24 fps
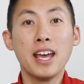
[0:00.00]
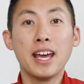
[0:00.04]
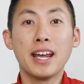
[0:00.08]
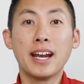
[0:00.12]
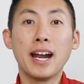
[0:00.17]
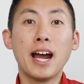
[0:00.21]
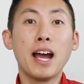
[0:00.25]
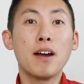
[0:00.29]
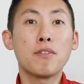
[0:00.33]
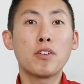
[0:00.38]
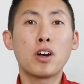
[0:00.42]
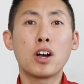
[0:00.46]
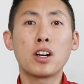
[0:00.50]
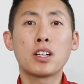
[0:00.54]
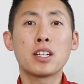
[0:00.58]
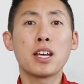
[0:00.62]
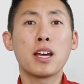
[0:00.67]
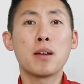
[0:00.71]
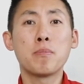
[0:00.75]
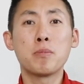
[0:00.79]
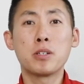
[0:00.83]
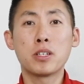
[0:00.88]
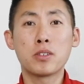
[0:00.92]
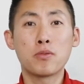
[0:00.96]
and I have a hard
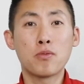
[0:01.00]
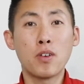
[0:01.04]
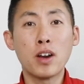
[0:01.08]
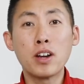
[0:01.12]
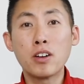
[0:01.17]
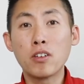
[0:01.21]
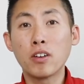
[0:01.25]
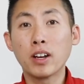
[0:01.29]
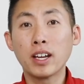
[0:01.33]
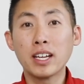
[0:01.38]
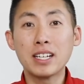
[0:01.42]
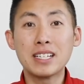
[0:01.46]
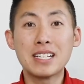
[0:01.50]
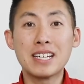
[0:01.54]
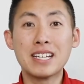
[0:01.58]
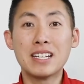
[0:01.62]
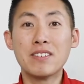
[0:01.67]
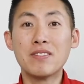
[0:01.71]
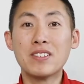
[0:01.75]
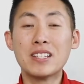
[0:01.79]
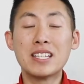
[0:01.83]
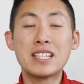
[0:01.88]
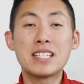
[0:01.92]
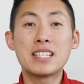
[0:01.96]
time just rendering it to
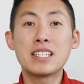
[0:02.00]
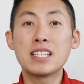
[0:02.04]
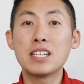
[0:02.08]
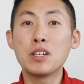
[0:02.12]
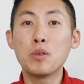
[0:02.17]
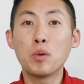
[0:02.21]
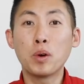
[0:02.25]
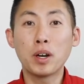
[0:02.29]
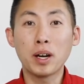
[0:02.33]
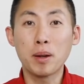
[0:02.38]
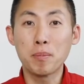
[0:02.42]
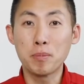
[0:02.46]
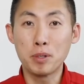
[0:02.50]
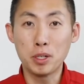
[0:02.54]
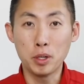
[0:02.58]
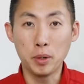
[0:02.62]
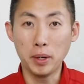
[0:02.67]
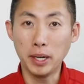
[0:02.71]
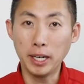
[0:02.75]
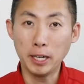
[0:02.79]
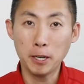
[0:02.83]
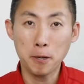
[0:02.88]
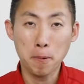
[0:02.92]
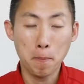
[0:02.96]
even see what I'm
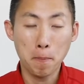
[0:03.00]
doing.